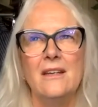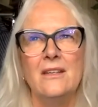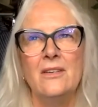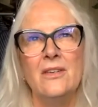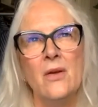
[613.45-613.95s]

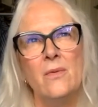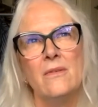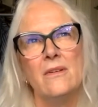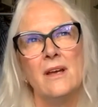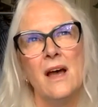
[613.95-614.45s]
you don't
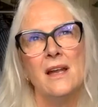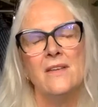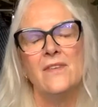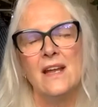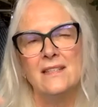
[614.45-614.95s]
kind
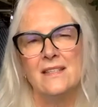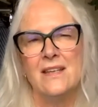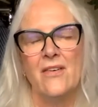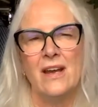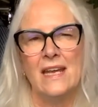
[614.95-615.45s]
of
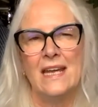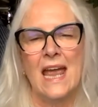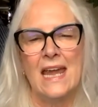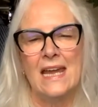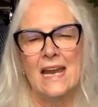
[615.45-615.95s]
necessarily
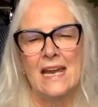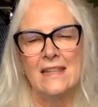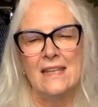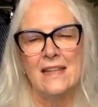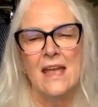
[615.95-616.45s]
gain
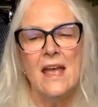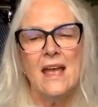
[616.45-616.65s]
anything there.